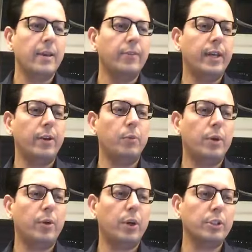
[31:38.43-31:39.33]
There were
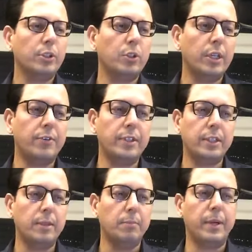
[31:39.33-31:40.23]
also decreases
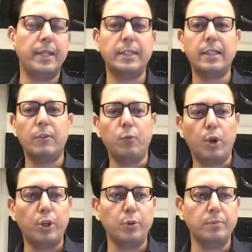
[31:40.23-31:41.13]
in brain cell
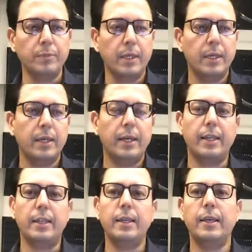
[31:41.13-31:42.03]
volume
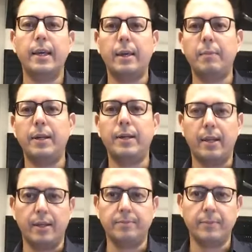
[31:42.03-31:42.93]
in the
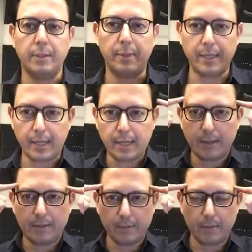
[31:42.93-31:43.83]
amygdala.
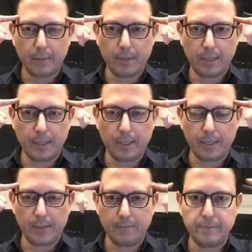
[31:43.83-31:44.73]
Amygdala, remember this is
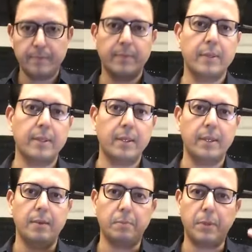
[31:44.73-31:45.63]
the,
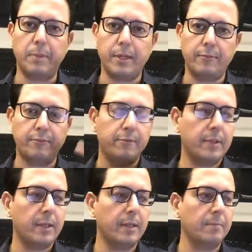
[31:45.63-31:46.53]
the primitive
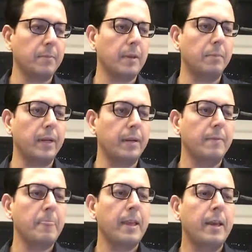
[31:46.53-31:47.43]
uh, brain,
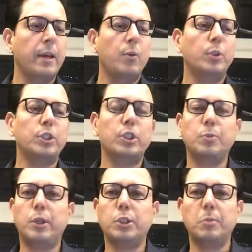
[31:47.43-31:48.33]
which is
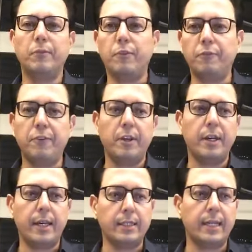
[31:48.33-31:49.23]
responsible for fear,
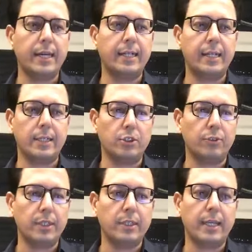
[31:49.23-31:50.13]
anxiety and
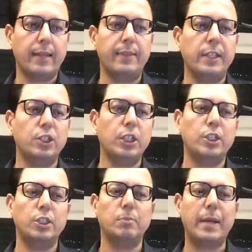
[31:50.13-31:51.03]
stress. And these
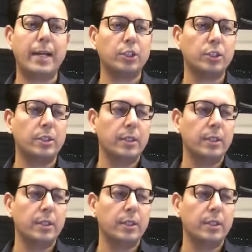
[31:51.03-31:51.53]
changes matched